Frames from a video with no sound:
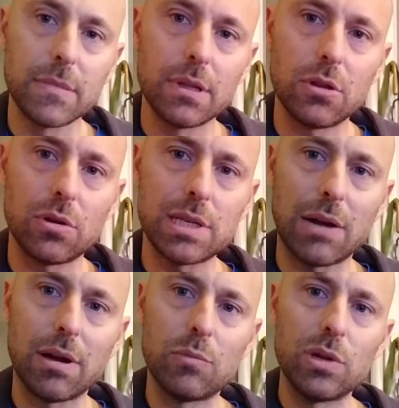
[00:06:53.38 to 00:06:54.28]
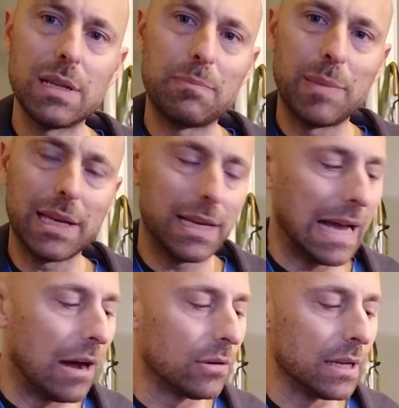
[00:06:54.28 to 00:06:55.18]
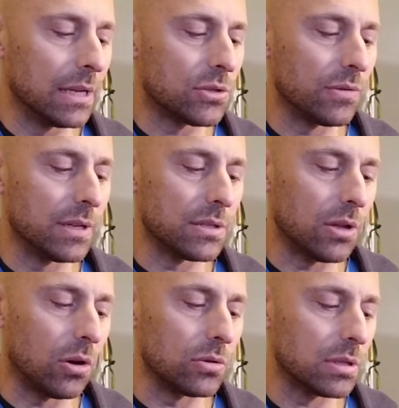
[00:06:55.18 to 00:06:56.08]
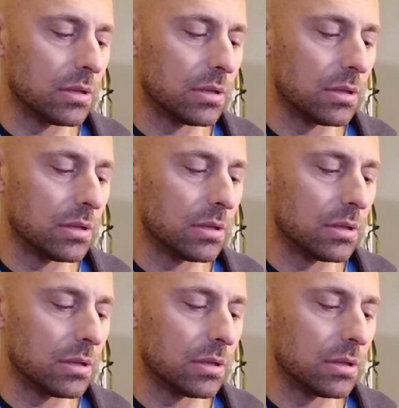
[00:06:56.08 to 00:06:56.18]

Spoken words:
notice how I'm really picking out each of these notes.